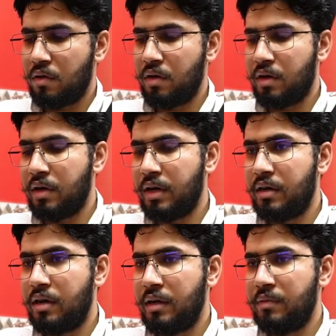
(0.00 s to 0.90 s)
100
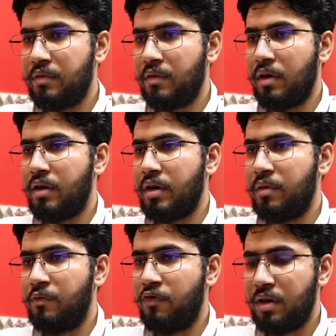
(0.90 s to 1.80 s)
times
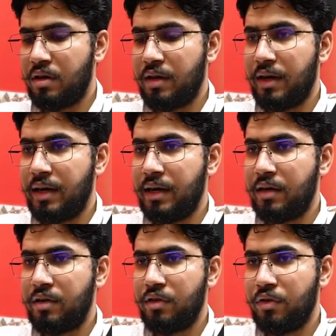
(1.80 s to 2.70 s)
101, and
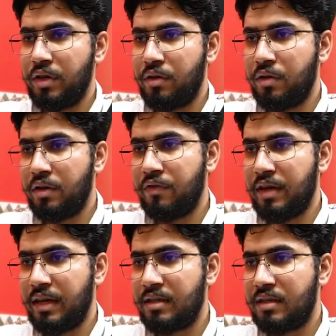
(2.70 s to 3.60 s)
you need to give
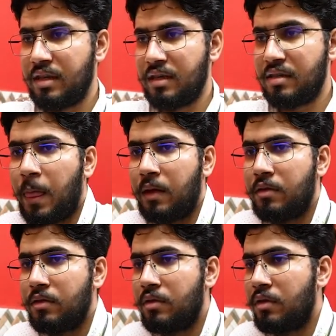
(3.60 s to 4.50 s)
x text.
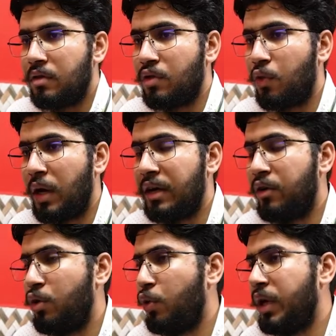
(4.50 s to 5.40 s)
So why
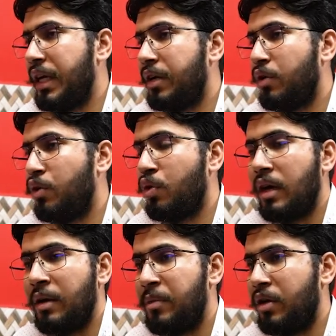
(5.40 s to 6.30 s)
do we need to do?
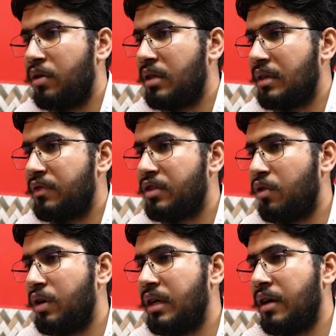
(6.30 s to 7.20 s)
Because as we
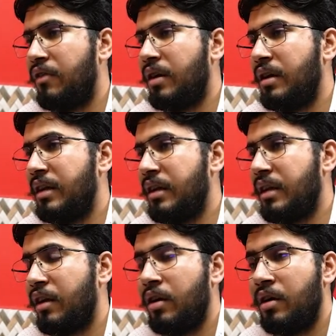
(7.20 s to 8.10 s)
saw in our linear
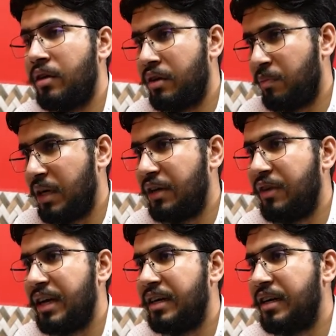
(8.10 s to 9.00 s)

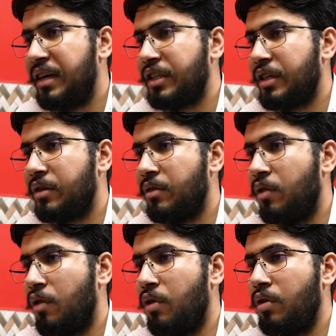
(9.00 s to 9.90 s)
multivariate regression
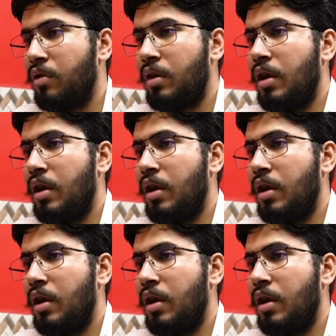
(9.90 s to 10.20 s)
or